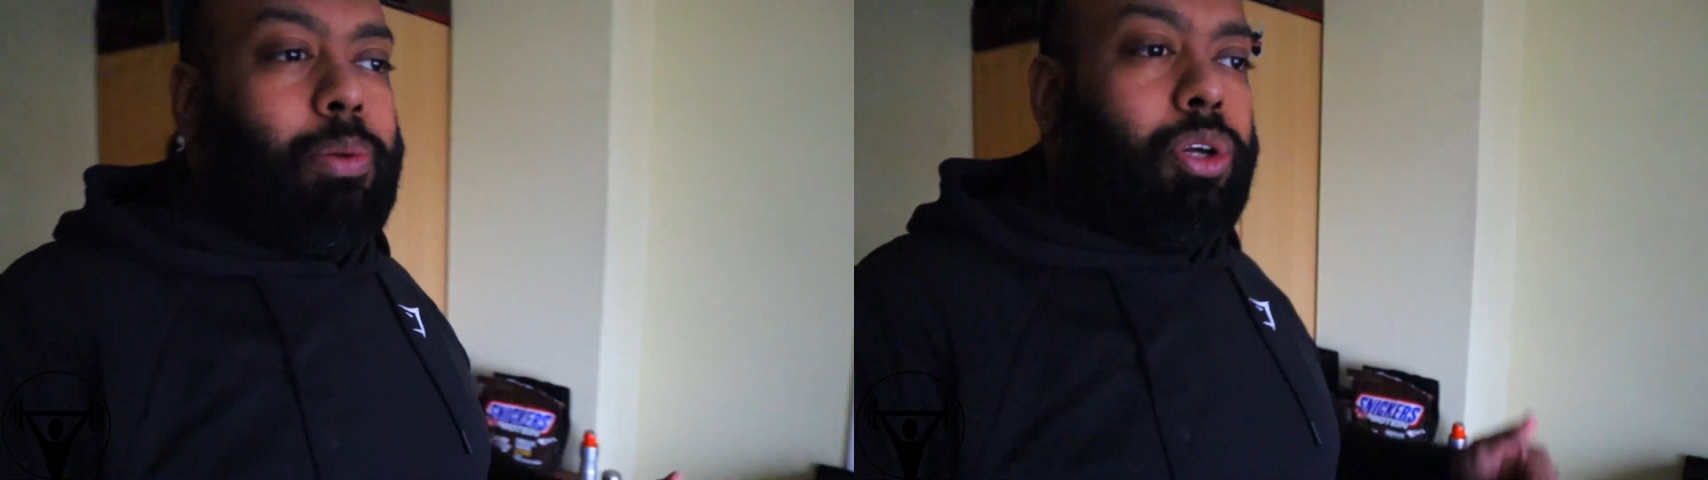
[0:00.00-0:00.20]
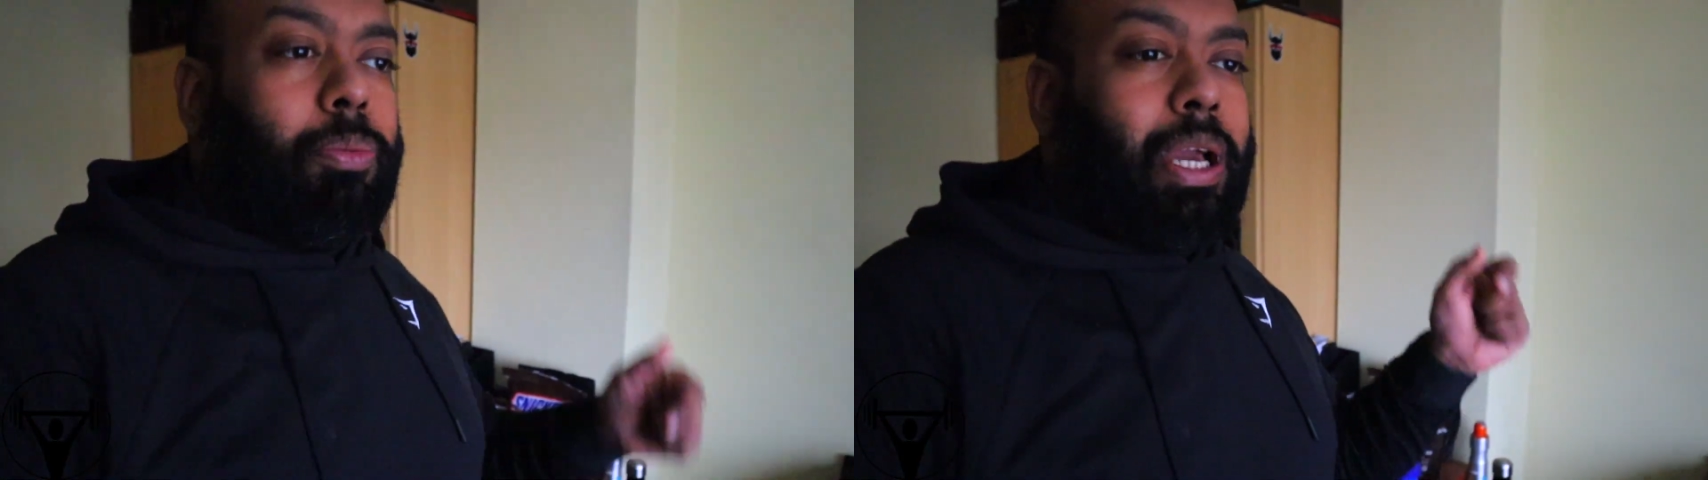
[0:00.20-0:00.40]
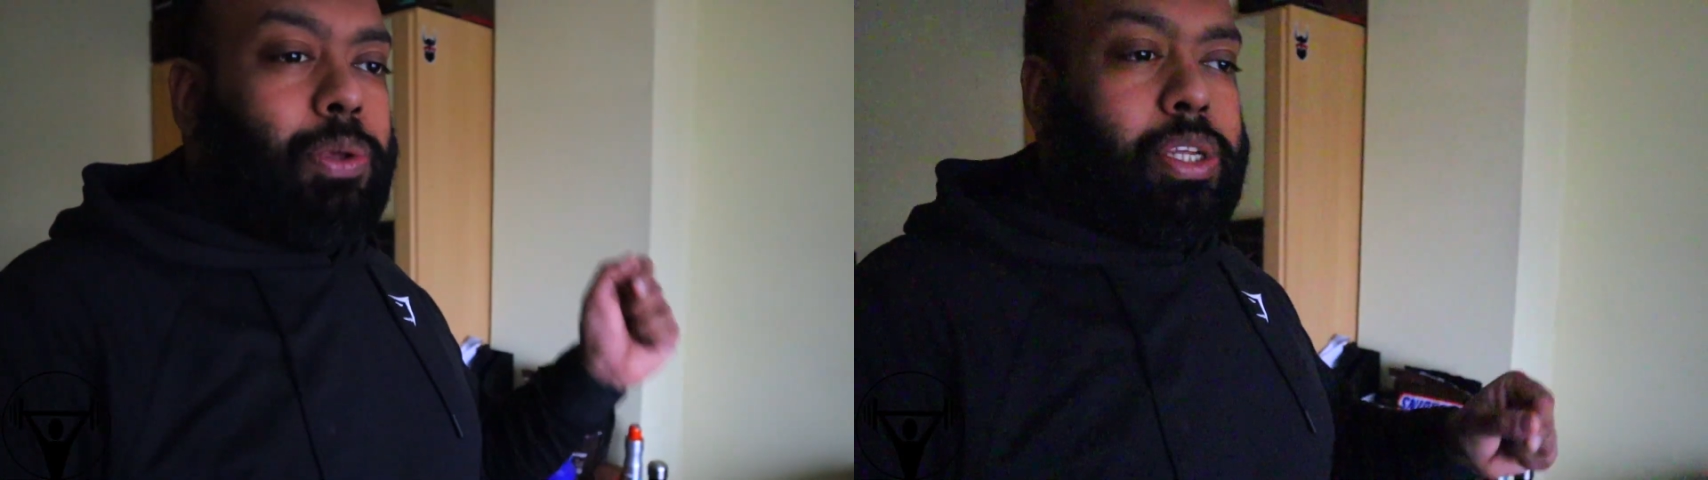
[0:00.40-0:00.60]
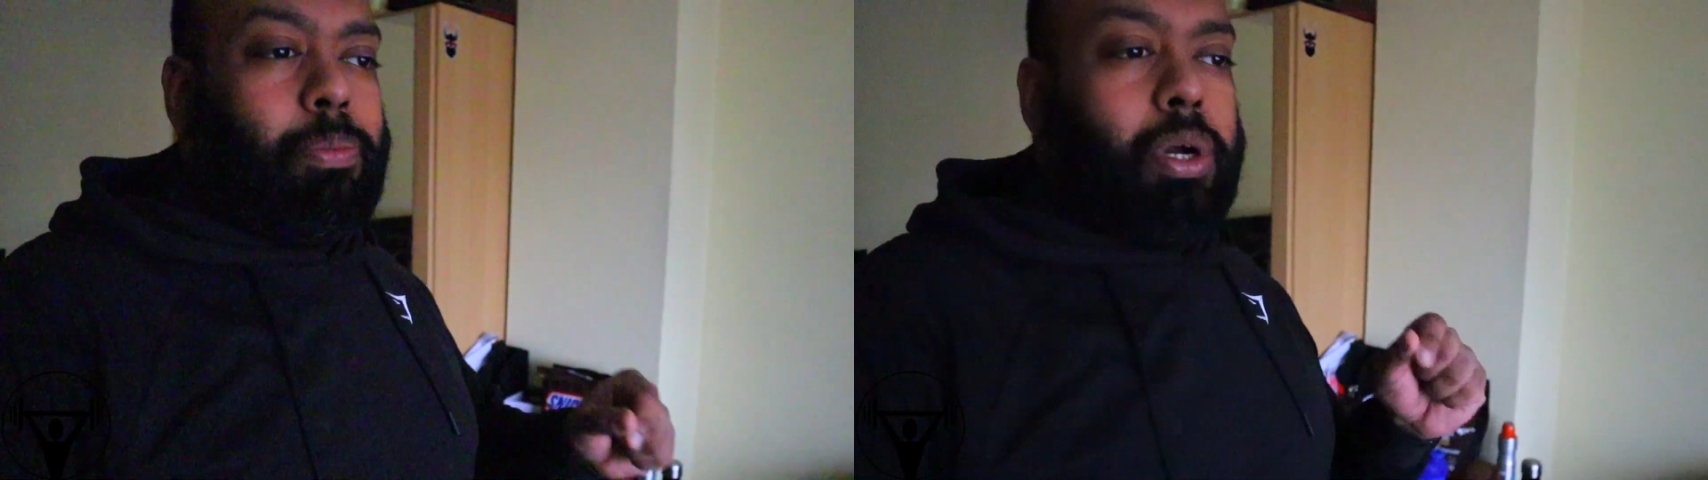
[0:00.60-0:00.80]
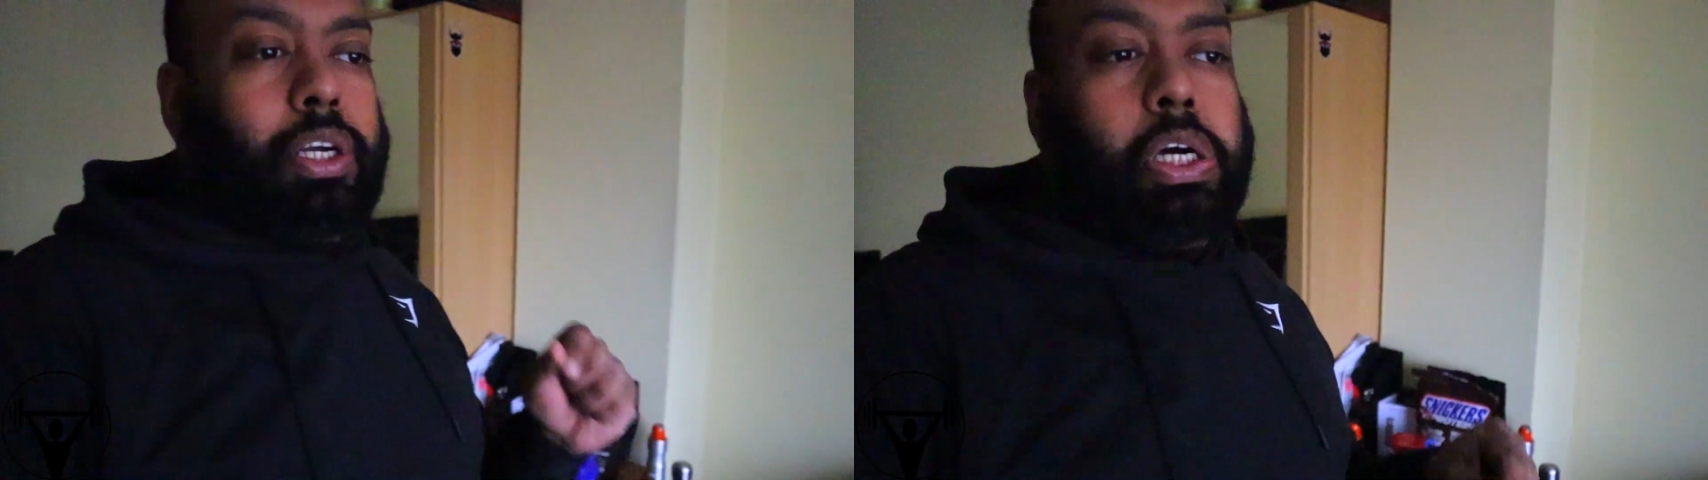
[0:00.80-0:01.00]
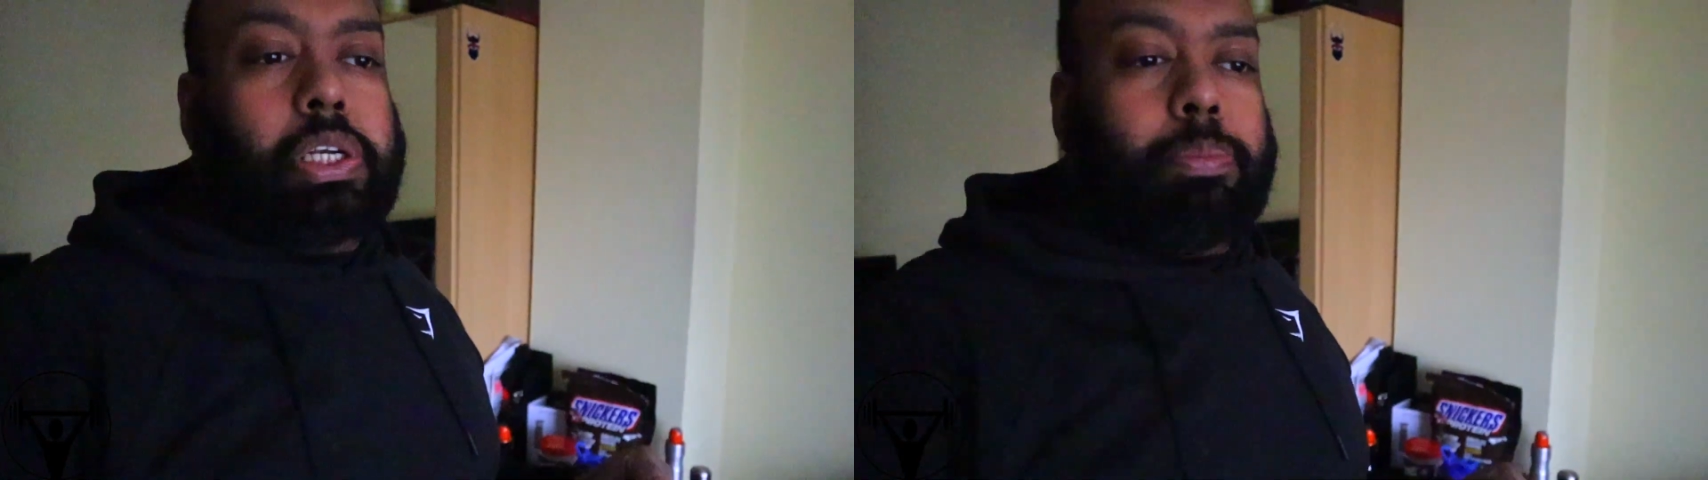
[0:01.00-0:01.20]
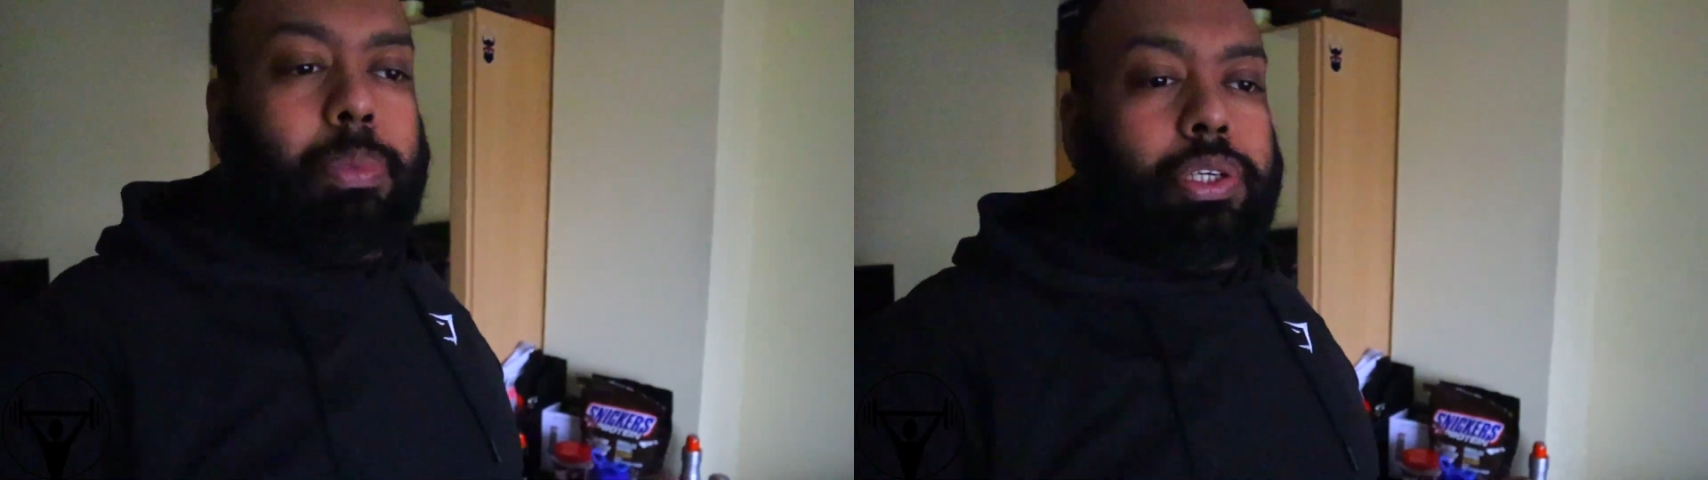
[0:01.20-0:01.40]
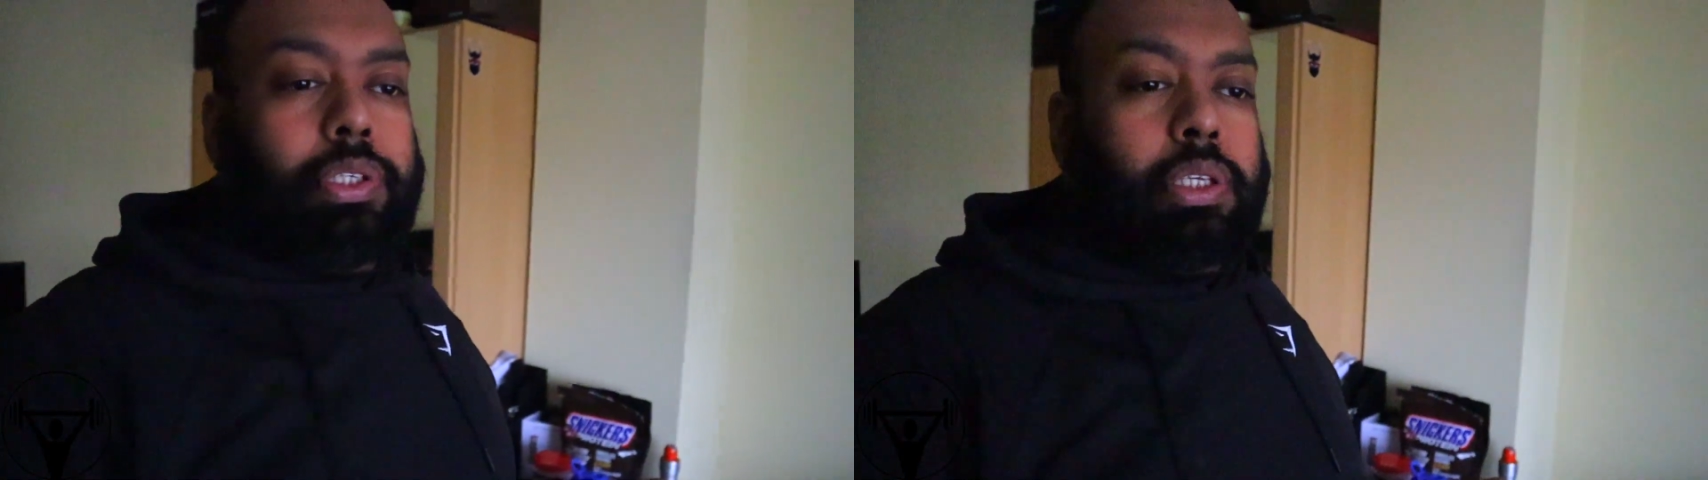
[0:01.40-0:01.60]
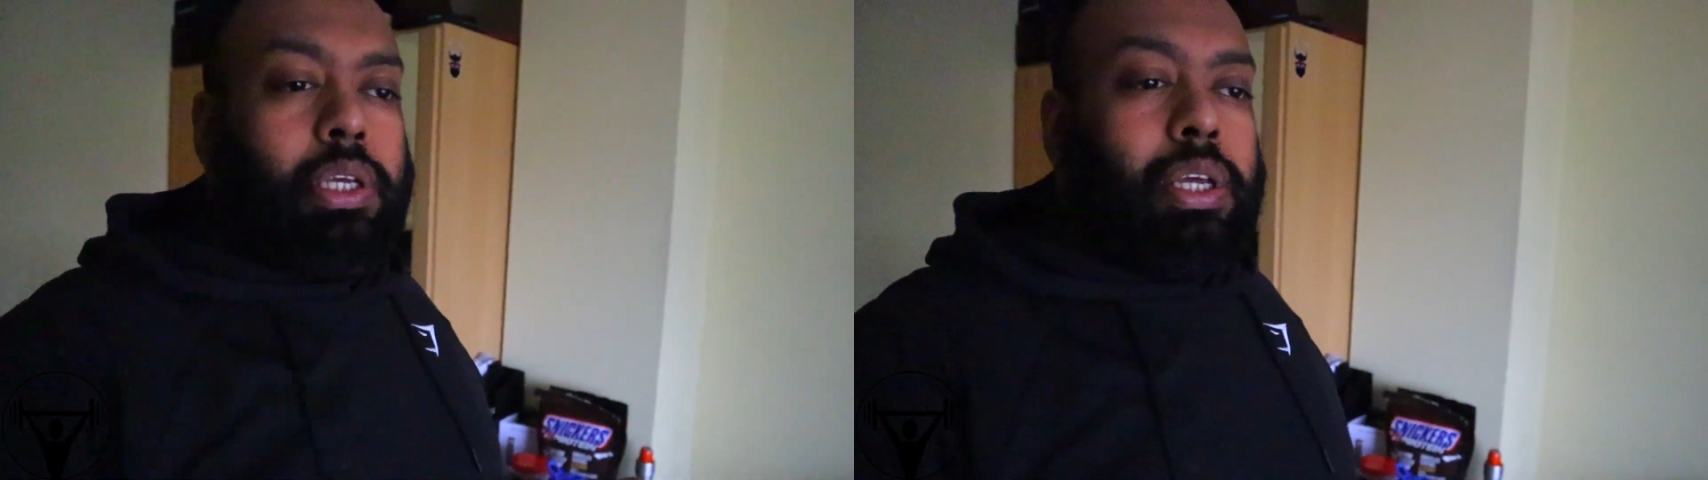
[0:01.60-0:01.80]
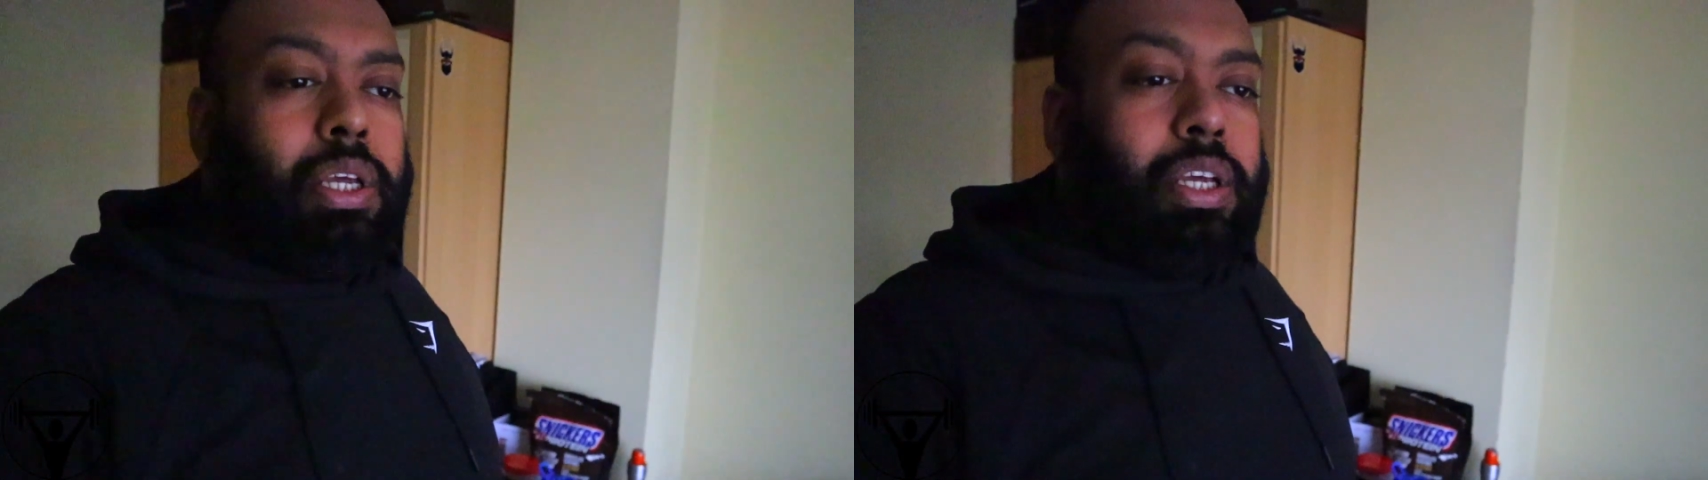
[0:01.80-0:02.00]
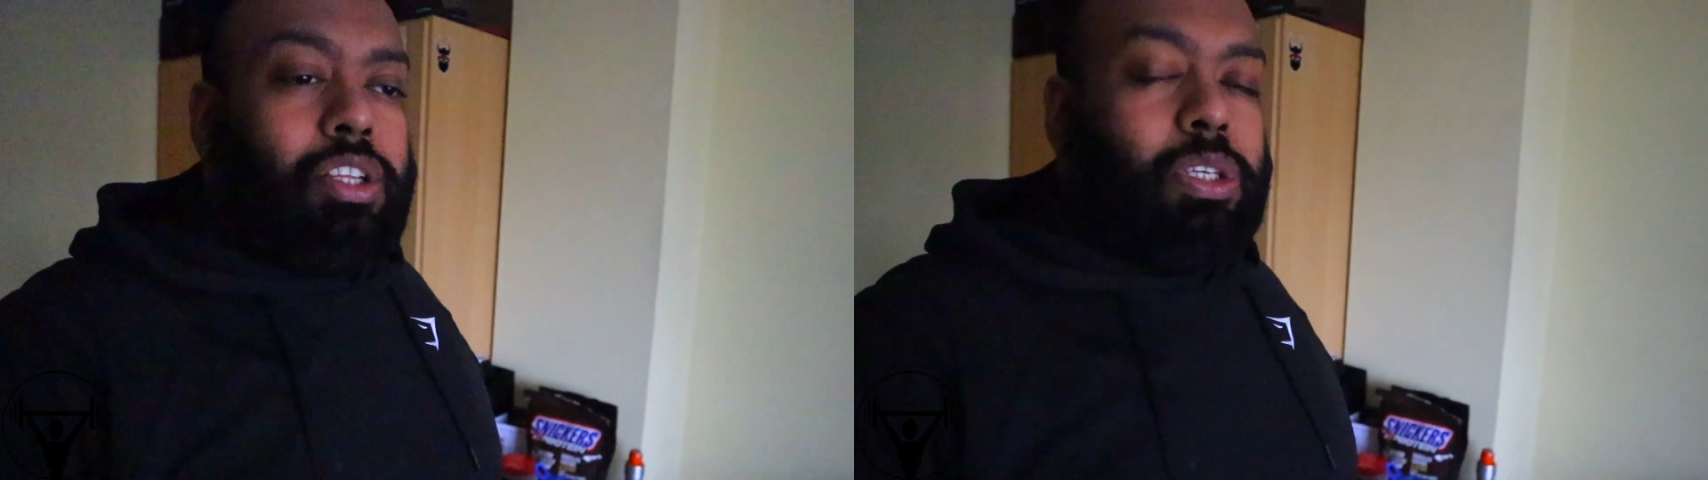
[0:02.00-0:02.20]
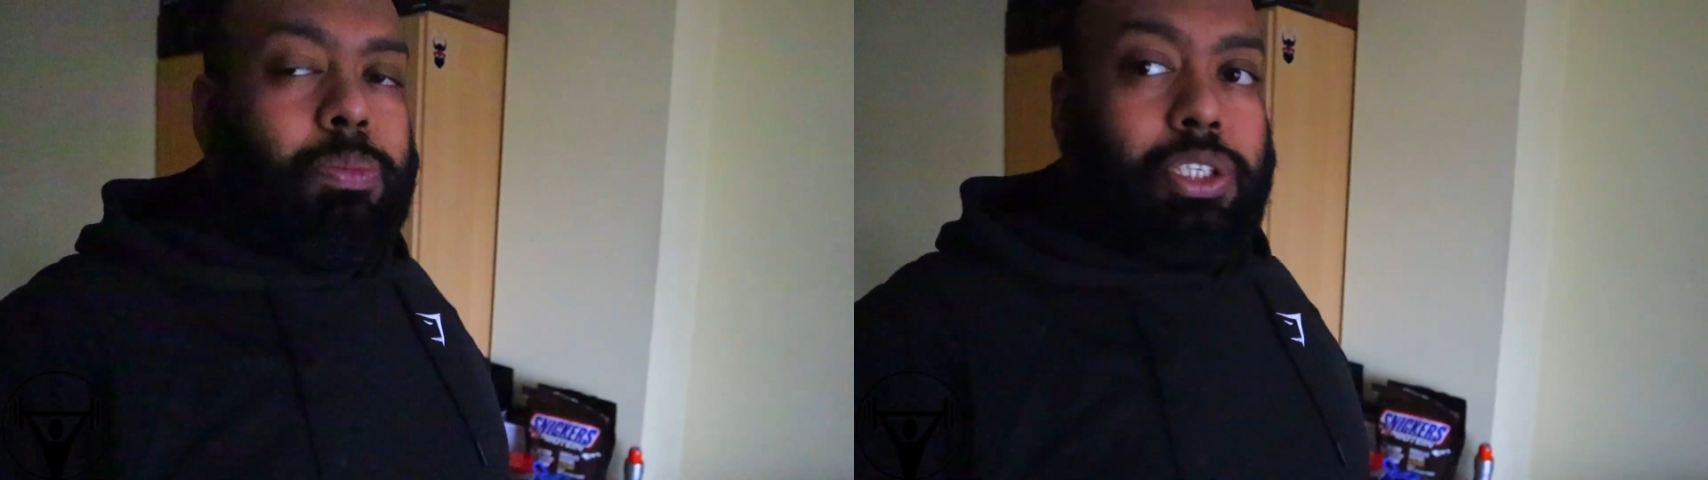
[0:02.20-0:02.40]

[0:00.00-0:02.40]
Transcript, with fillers: We're gonna be outside in my garden because gyms